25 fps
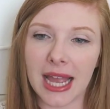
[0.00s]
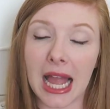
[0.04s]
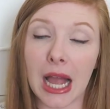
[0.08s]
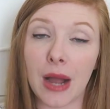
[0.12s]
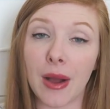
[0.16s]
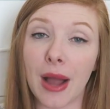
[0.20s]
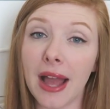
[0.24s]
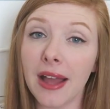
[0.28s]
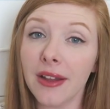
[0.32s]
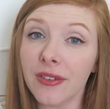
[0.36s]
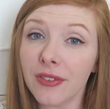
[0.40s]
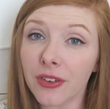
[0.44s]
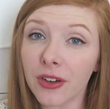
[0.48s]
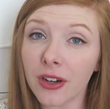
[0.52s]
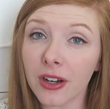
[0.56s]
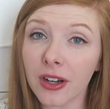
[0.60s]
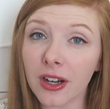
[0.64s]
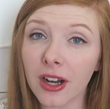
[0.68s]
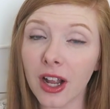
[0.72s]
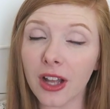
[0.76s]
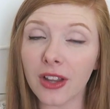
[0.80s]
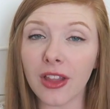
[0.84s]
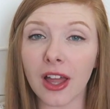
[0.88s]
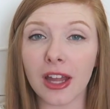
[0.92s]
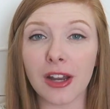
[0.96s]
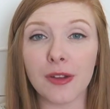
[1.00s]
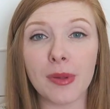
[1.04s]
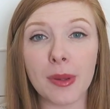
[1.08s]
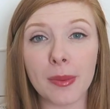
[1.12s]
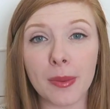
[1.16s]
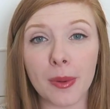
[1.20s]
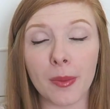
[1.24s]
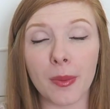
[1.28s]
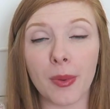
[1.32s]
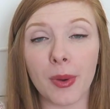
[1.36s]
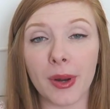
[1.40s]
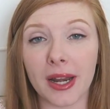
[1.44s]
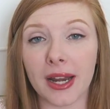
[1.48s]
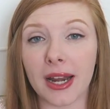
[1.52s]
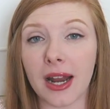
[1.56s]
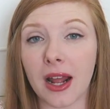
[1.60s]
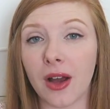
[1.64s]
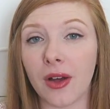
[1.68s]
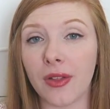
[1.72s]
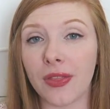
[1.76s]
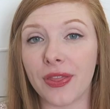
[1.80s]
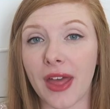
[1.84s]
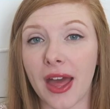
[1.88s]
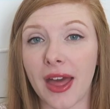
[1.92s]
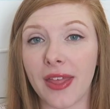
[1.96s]
However, a lot of people pointed
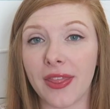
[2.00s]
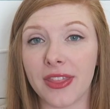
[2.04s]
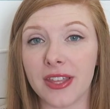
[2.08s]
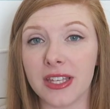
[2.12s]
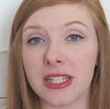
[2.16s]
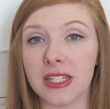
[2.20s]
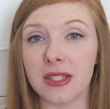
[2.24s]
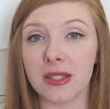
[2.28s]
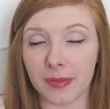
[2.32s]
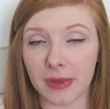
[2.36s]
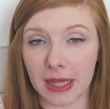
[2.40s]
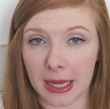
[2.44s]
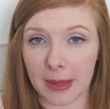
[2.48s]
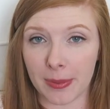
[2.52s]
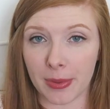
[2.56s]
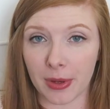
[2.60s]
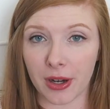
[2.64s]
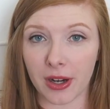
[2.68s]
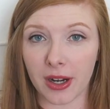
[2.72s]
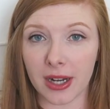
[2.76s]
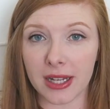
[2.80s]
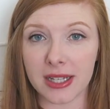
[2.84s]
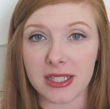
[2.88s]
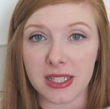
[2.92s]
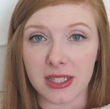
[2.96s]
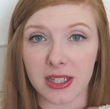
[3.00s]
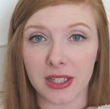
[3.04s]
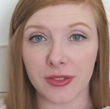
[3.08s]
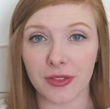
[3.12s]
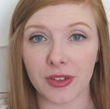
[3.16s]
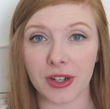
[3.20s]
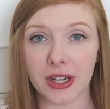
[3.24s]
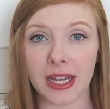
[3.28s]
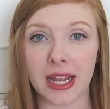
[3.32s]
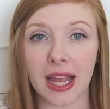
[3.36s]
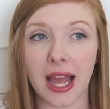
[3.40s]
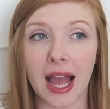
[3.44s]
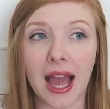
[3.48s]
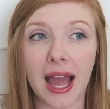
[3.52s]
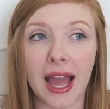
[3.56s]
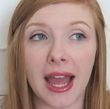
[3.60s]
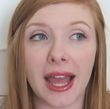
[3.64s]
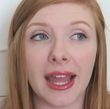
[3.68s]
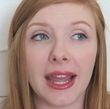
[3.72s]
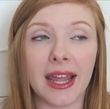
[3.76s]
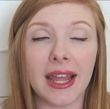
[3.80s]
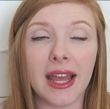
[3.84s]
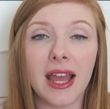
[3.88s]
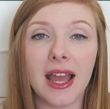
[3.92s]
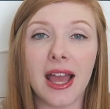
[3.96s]
out that this labor and delivery,
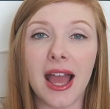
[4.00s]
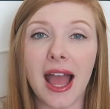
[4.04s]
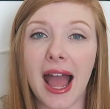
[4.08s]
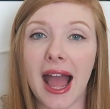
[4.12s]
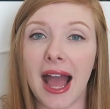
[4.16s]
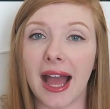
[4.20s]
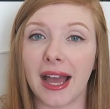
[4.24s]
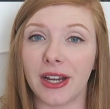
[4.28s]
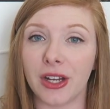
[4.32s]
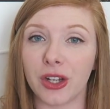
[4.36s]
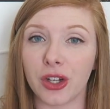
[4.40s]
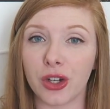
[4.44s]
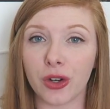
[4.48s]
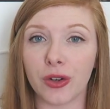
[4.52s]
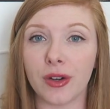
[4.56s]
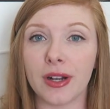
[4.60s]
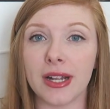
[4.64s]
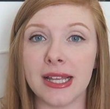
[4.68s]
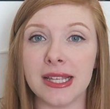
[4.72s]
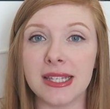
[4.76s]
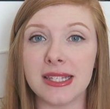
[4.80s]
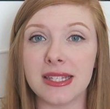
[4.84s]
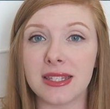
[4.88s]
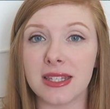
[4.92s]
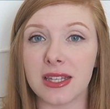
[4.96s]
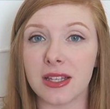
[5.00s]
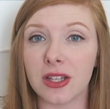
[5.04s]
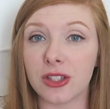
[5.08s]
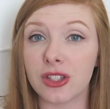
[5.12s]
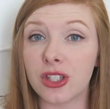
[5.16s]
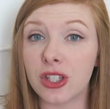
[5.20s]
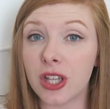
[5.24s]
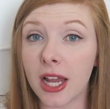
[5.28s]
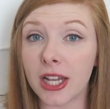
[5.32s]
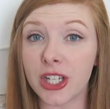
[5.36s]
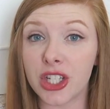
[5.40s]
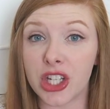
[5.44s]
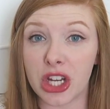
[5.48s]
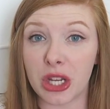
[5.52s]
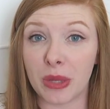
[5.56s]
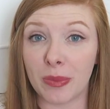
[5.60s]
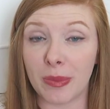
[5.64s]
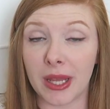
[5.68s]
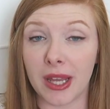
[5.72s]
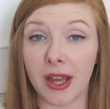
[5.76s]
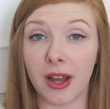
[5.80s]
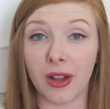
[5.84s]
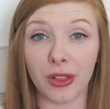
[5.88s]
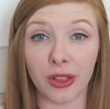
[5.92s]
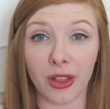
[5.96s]
I had Chris touching
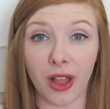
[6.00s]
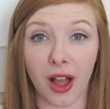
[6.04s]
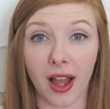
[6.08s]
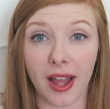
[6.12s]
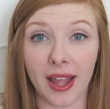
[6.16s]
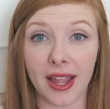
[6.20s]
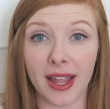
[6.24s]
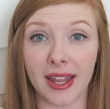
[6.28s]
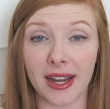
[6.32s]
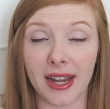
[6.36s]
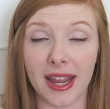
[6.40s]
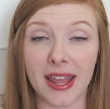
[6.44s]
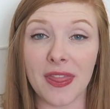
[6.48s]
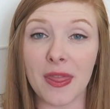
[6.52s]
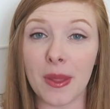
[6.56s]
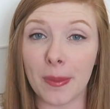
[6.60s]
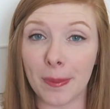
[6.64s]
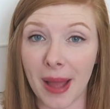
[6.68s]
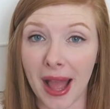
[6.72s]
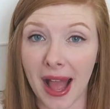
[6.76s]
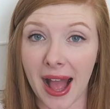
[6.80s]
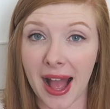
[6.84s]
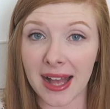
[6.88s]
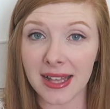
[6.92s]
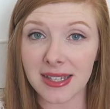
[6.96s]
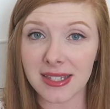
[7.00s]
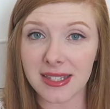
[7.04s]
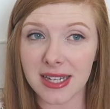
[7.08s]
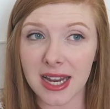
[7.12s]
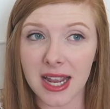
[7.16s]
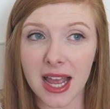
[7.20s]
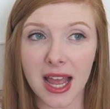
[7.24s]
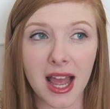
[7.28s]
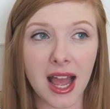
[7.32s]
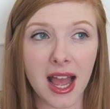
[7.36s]
me a lot. And in the past,